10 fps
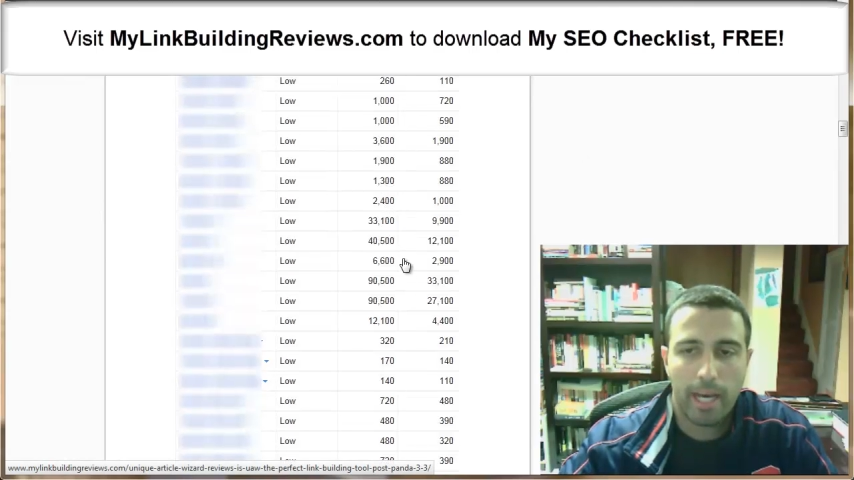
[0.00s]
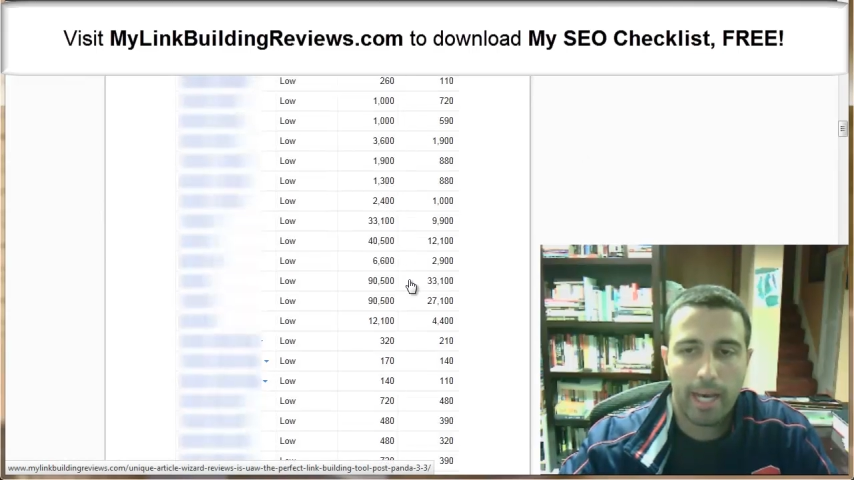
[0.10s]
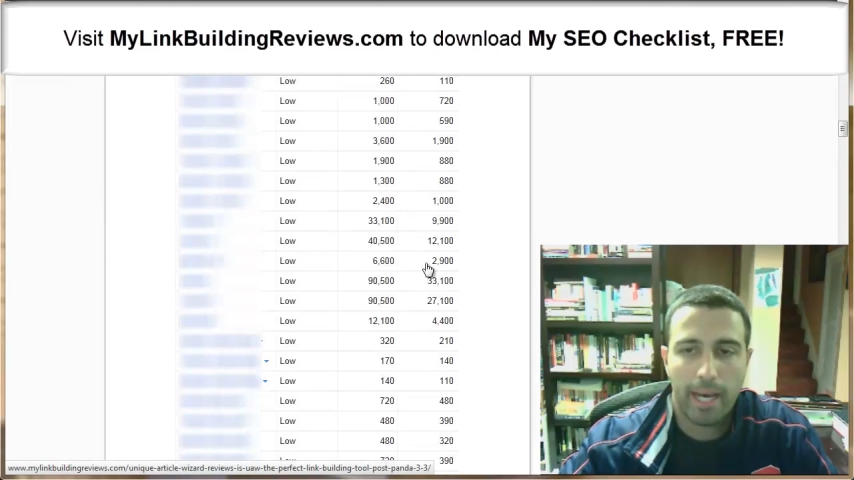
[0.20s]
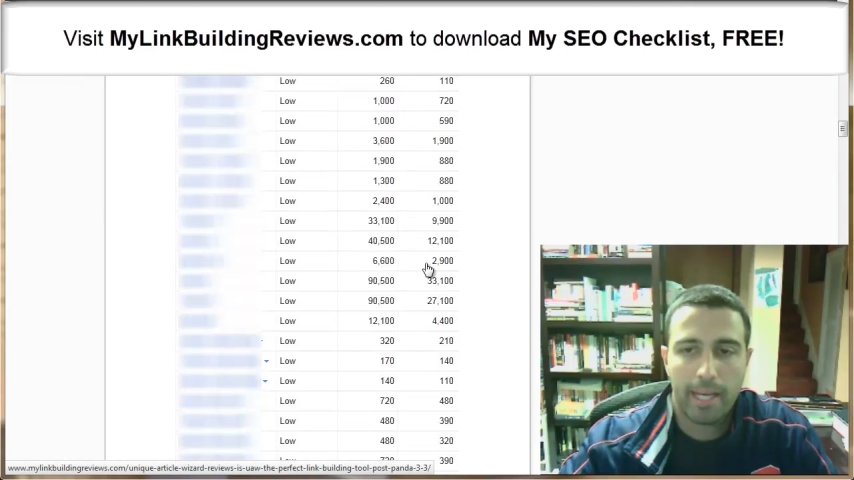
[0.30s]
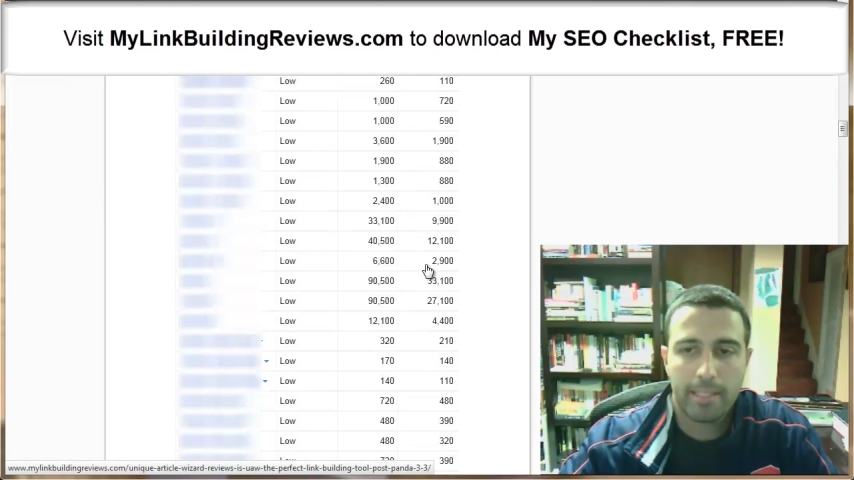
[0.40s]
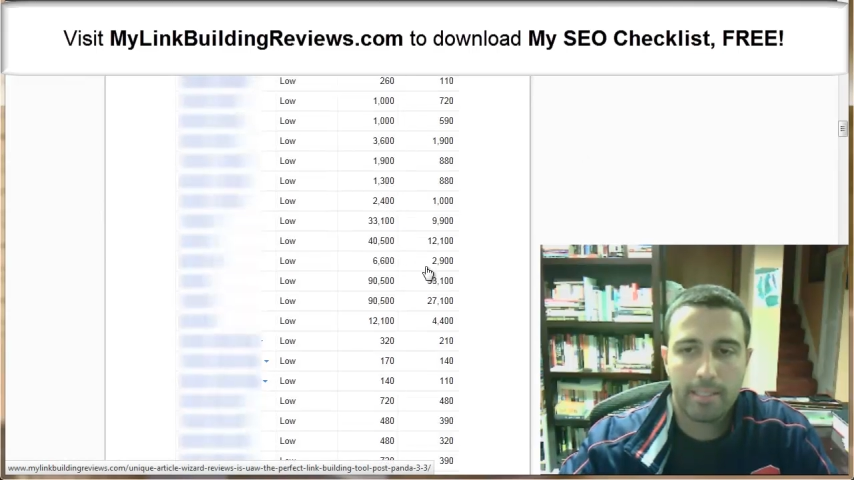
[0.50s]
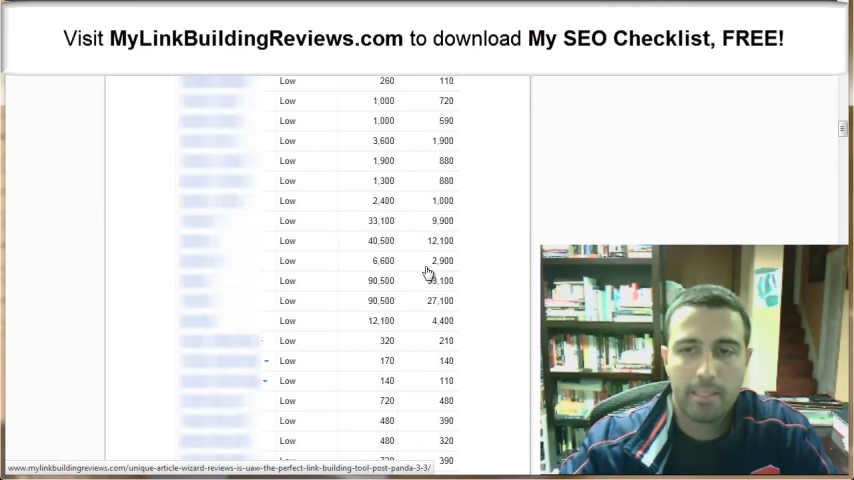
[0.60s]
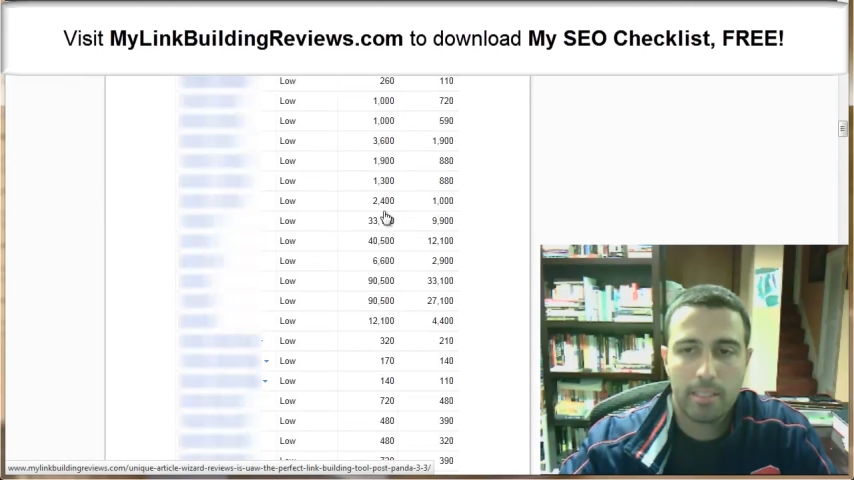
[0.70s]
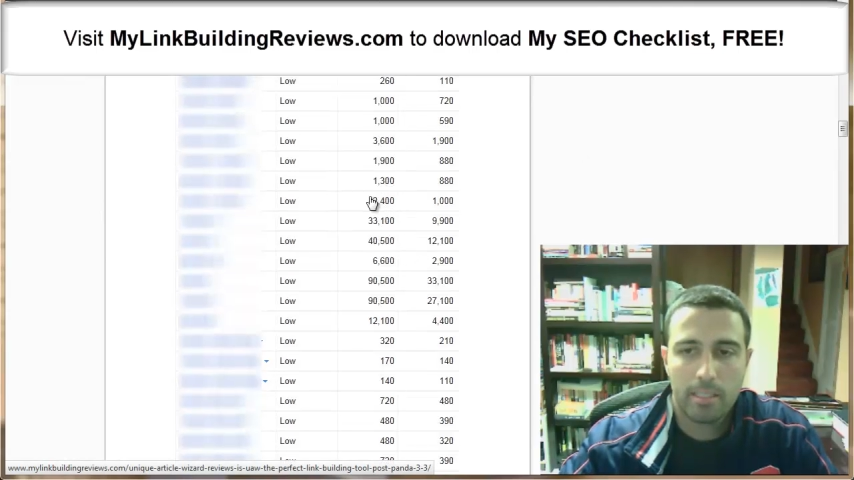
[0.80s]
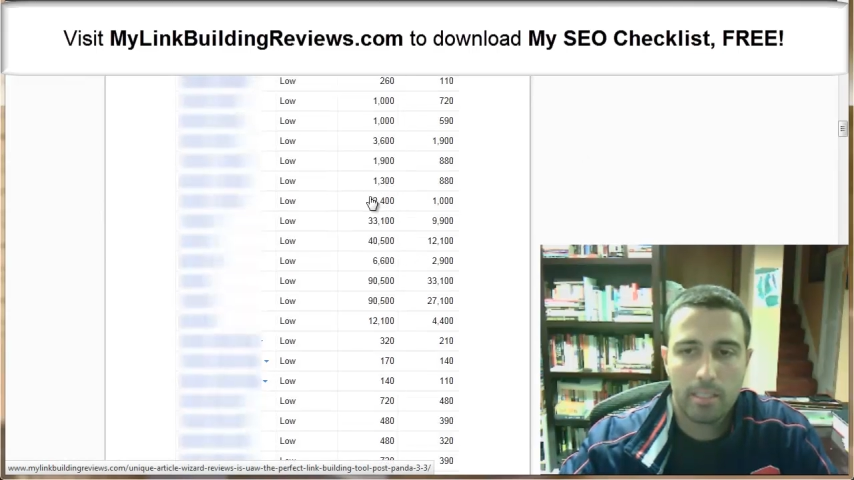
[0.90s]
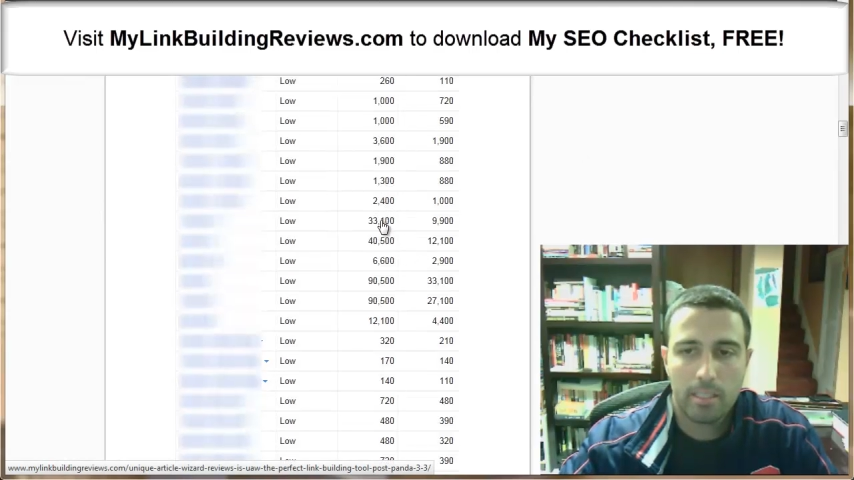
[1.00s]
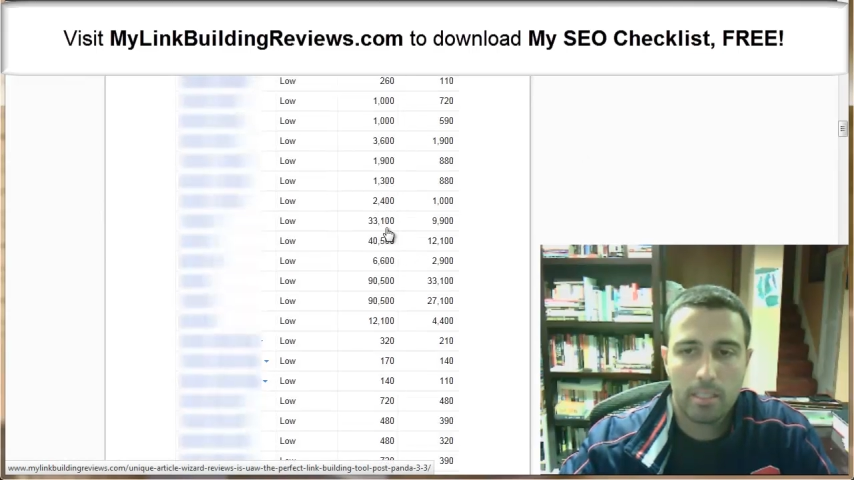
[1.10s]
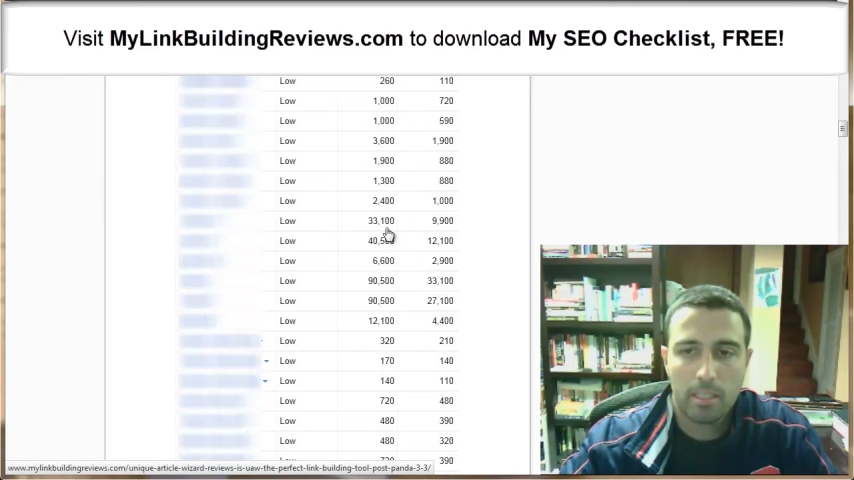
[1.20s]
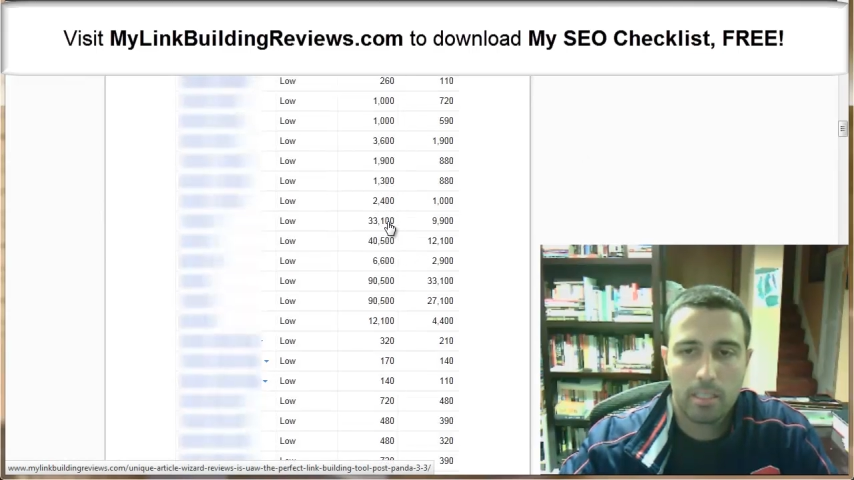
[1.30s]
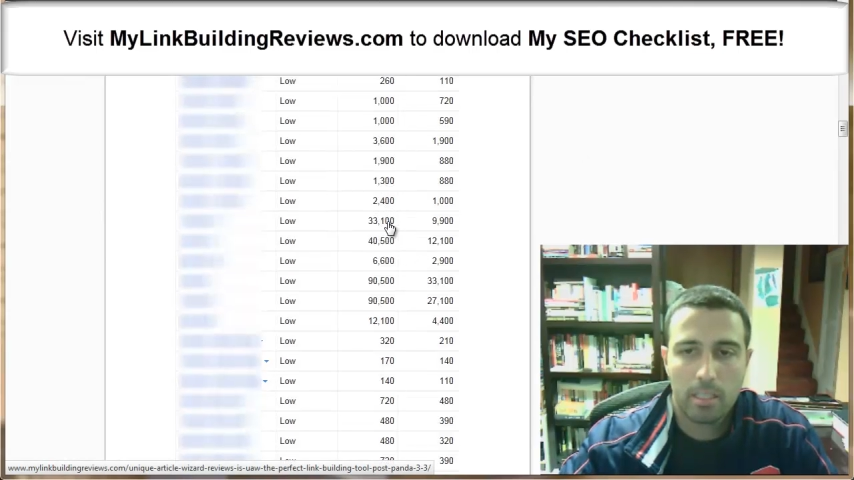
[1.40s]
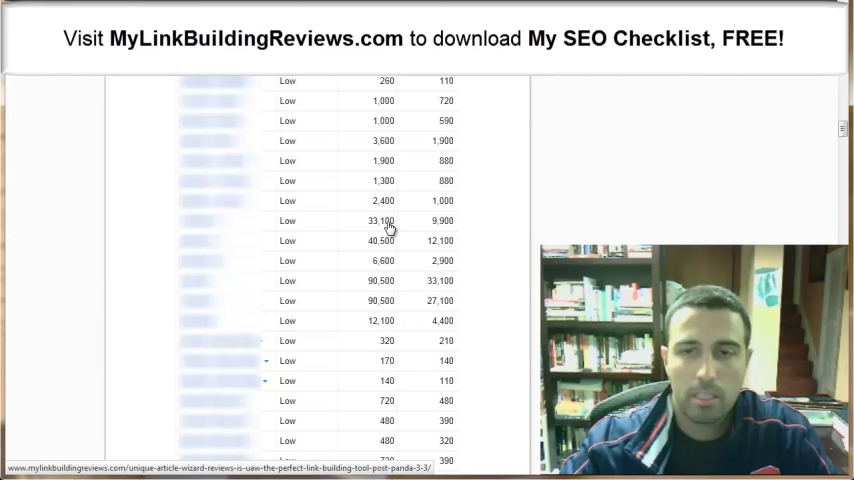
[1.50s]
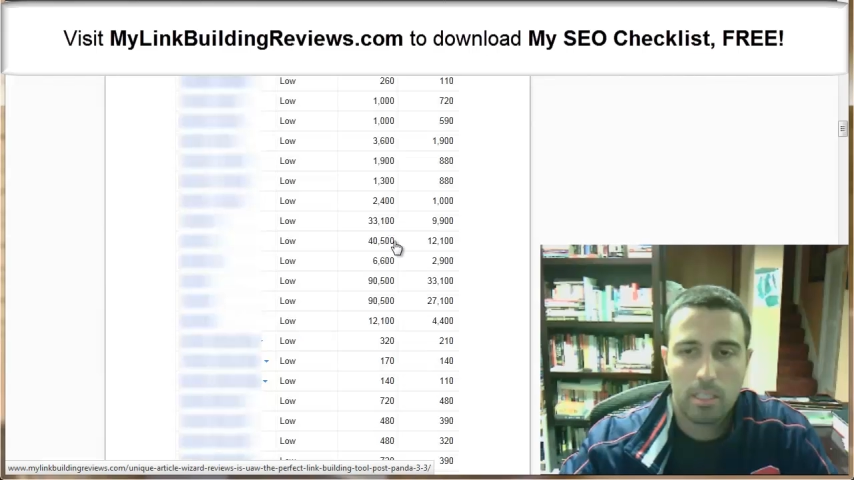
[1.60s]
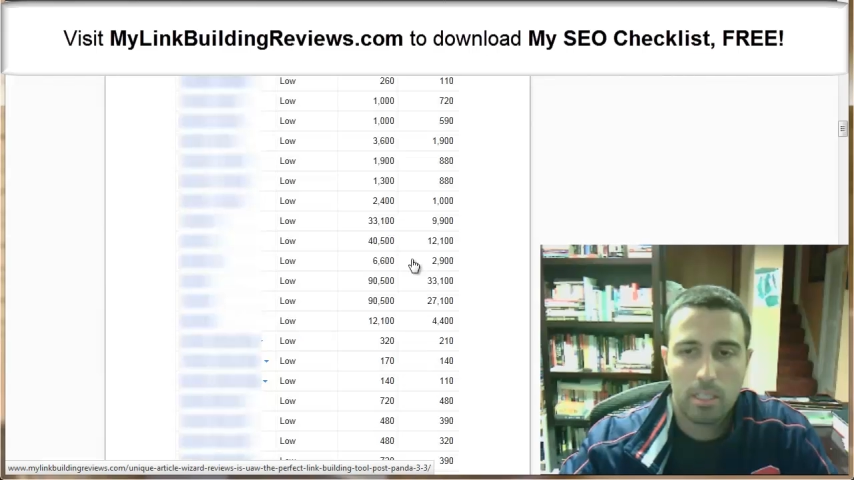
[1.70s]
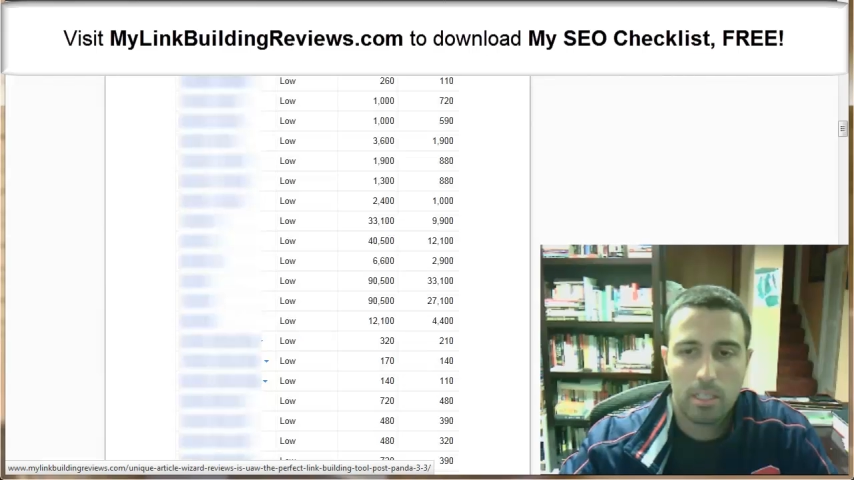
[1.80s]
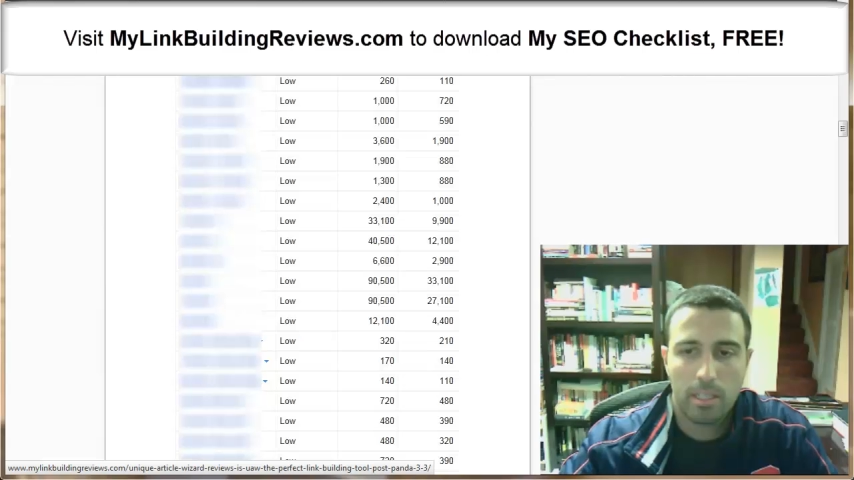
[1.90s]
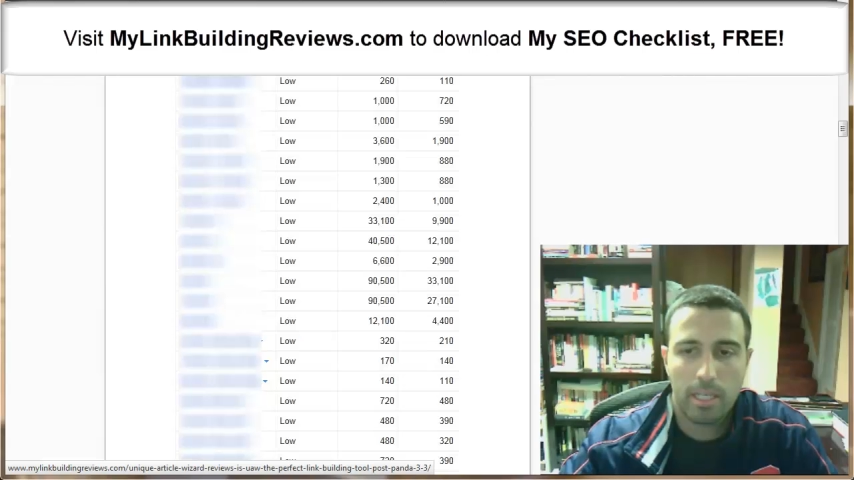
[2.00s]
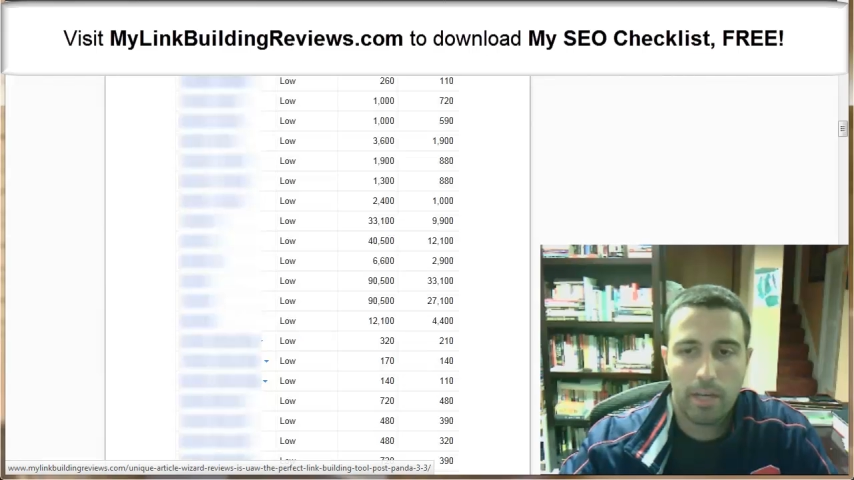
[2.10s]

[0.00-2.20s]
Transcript: and the